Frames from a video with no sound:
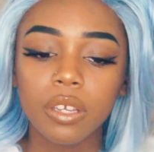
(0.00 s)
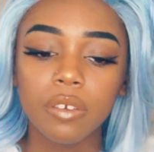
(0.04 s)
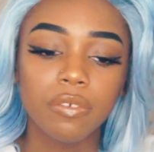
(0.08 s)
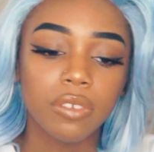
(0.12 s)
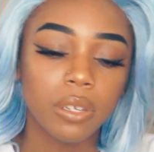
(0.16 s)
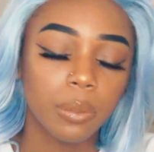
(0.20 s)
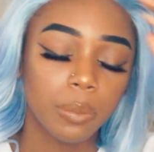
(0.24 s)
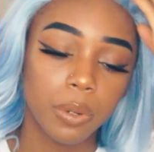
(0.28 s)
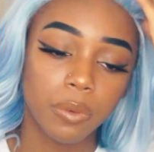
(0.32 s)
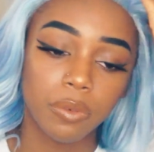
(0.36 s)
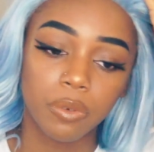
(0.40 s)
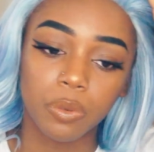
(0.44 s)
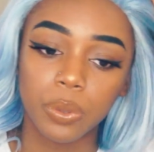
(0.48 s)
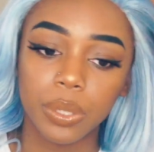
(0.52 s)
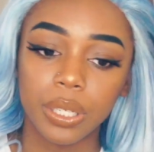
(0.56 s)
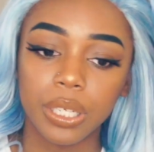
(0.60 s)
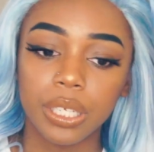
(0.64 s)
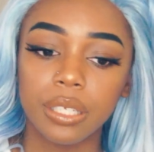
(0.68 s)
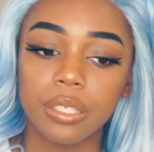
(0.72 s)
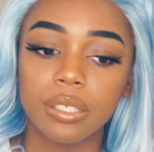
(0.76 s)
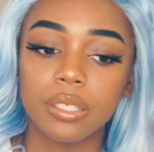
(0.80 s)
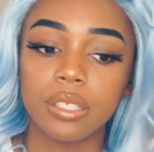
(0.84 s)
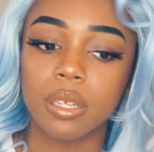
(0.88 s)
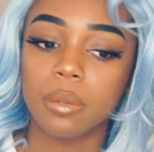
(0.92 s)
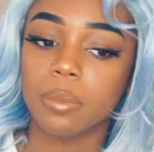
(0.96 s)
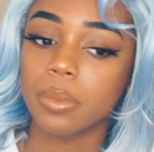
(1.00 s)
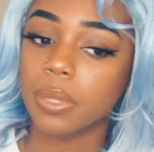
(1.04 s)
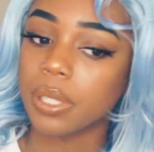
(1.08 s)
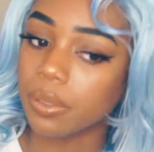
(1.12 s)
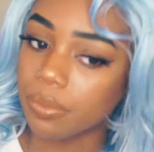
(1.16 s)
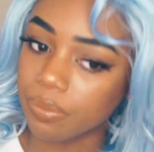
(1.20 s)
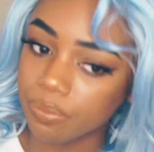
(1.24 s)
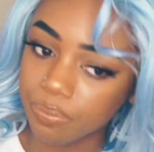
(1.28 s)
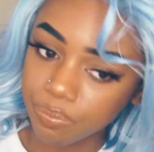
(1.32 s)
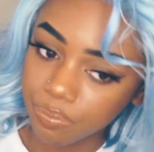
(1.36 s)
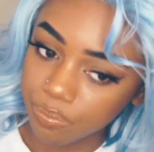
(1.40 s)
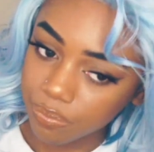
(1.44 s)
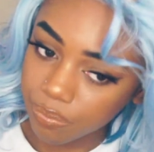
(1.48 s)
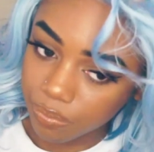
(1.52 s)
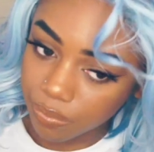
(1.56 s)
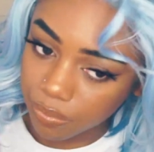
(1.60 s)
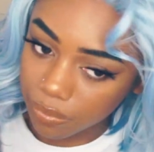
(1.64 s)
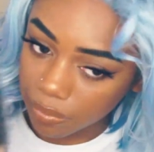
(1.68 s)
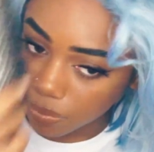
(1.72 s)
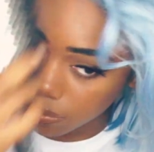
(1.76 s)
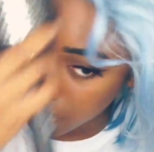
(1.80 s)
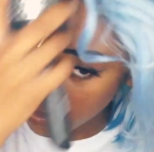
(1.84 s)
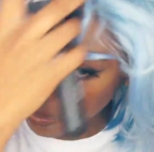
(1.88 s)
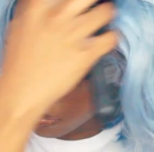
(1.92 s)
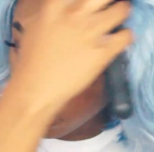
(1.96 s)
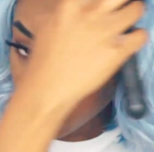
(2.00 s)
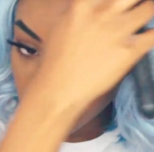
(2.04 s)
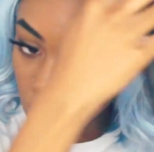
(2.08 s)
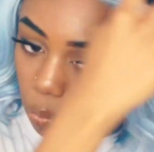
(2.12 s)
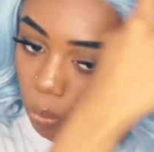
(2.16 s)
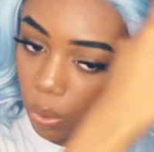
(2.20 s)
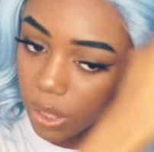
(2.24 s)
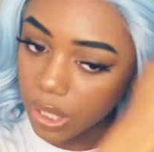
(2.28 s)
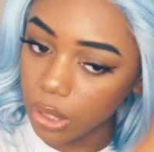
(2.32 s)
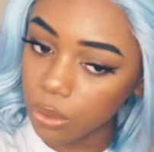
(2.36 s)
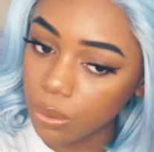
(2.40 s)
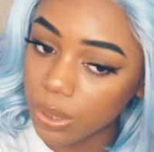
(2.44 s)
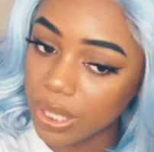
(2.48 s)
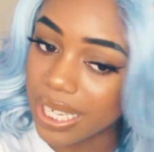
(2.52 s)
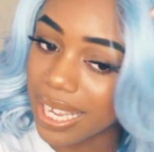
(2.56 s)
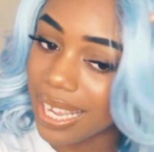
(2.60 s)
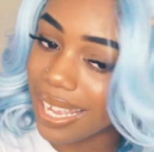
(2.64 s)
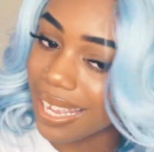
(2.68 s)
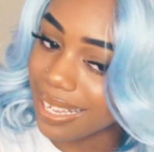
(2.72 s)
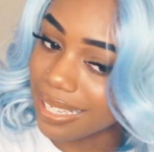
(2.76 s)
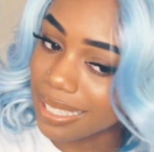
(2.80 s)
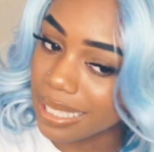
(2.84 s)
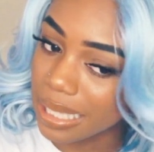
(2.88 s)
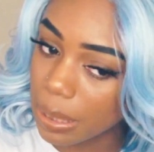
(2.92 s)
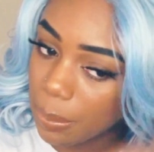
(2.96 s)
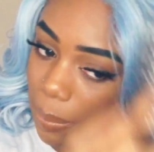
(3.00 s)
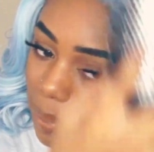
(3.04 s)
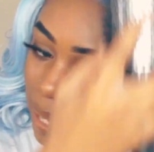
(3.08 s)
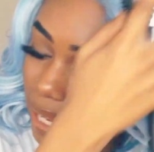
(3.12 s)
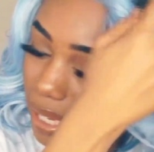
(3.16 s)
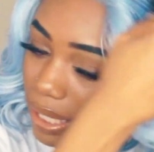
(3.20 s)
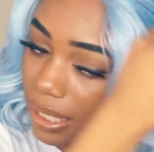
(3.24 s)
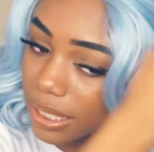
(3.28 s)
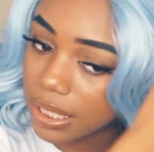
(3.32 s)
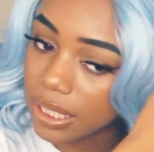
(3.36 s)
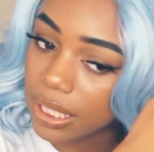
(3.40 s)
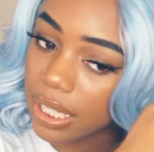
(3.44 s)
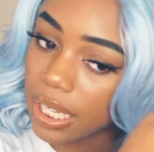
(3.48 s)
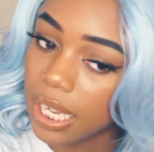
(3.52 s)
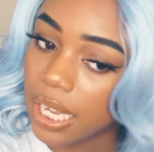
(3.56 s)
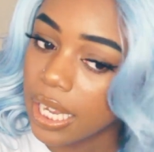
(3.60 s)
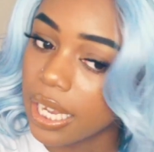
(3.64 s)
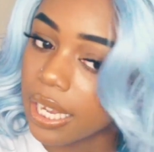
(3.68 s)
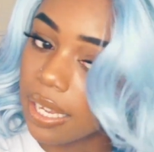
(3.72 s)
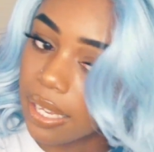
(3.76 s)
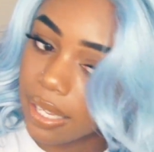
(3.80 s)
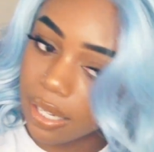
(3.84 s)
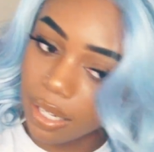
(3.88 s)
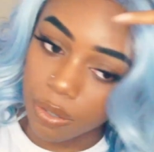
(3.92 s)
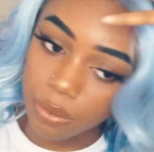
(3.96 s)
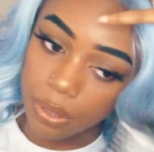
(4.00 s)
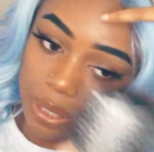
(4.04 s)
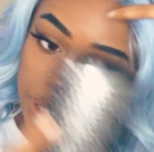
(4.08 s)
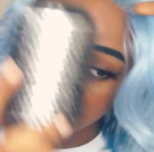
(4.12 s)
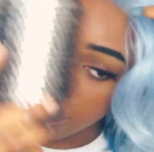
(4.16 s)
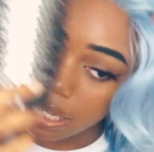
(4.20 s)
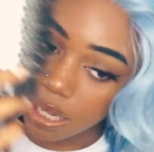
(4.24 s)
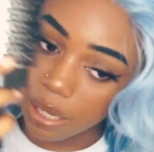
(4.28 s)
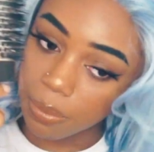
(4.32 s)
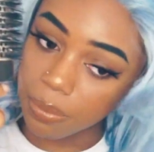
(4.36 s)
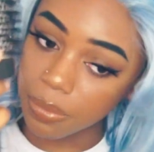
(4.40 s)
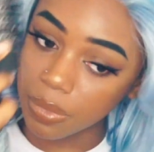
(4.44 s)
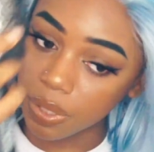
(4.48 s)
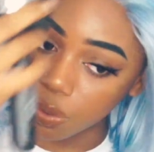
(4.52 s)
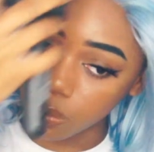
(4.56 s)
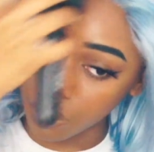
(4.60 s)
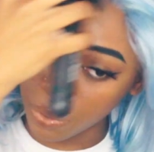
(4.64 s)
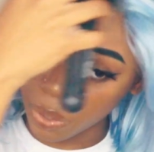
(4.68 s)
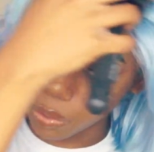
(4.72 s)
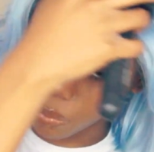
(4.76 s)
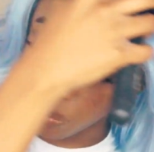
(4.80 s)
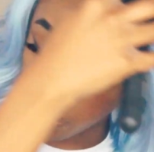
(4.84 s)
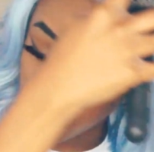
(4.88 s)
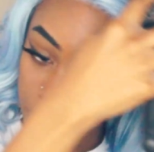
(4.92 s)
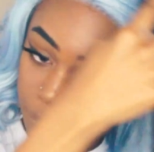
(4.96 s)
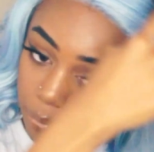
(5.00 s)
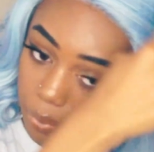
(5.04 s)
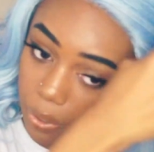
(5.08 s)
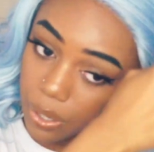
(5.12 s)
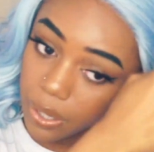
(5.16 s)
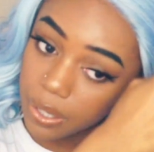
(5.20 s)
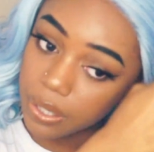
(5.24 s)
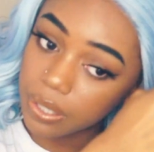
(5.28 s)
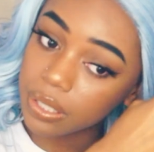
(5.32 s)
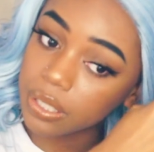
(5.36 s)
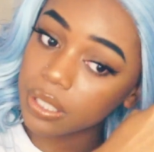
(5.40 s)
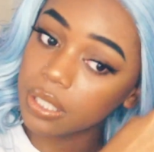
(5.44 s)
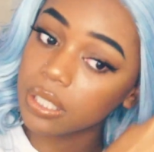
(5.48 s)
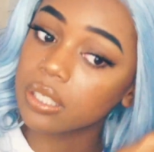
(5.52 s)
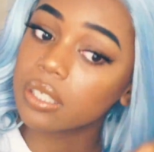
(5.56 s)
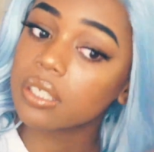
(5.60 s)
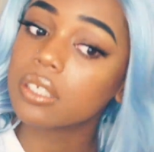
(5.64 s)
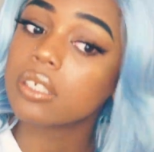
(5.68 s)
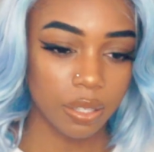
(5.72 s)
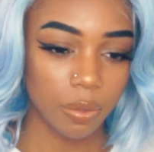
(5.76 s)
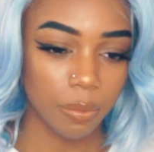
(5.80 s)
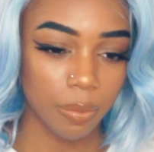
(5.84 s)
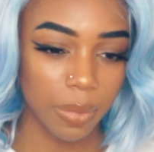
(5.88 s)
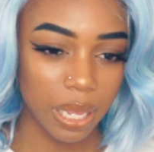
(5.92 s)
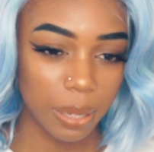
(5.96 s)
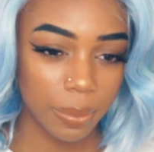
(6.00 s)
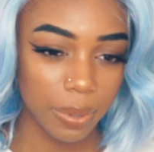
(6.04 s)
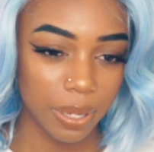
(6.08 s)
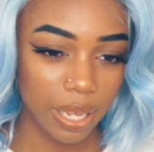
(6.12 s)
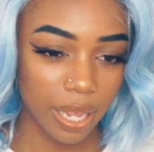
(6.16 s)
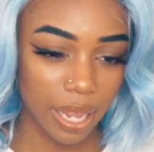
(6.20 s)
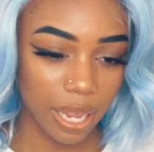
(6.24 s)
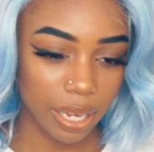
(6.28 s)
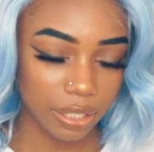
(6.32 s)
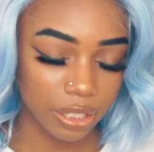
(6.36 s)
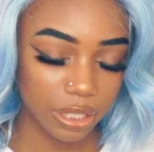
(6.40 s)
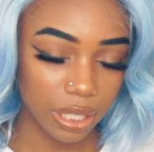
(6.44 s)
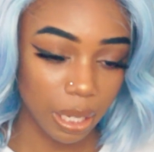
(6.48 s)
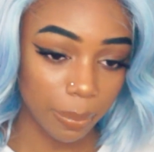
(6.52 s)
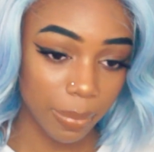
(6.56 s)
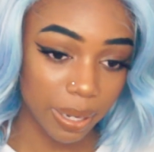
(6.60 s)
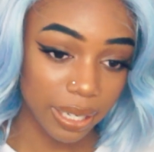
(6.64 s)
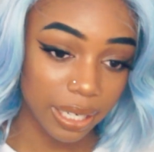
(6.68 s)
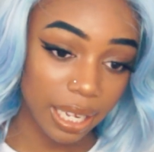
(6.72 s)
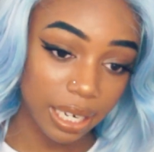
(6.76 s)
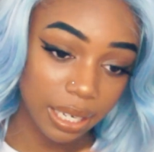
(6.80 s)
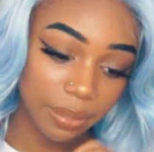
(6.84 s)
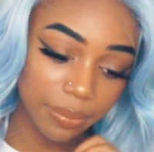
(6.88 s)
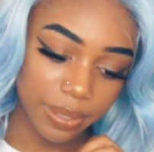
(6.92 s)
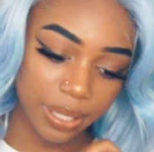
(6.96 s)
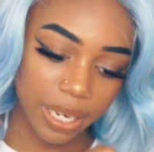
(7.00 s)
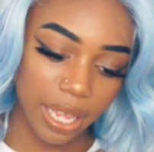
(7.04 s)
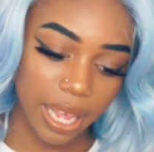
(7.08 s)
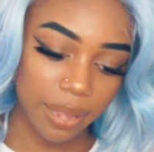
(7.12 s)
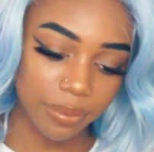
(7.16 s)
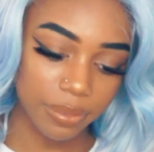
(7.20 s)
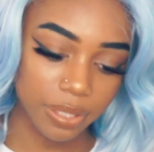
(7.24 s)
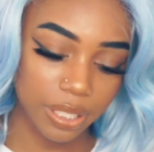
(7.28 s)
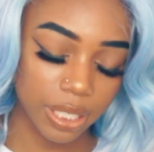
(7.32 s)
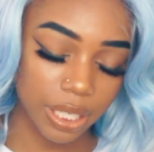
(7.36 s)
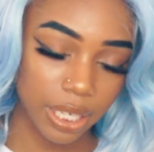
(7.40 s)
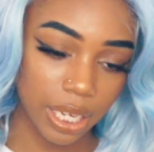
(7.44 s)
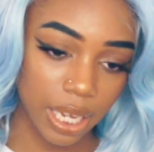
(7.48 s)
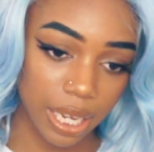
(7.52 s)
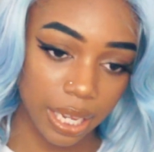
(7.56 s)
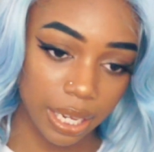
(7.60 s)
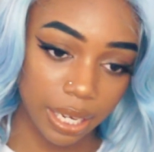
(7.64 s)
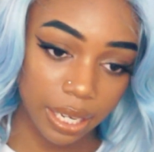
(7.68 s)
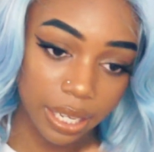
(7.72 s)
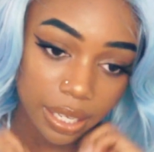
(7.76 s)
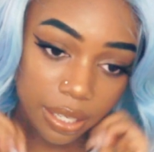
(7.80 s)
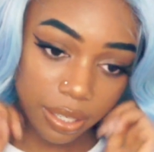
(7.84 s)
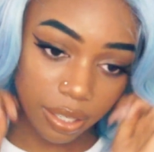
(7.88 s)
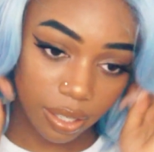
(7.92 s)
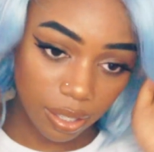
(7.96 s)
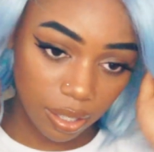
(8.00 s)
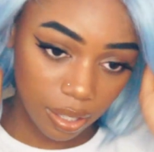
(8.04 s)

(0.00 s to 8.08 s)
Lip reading: flip over wig. So I mean, what do you expect? It only comes with one part. So maybe actually I might not even have to cut it.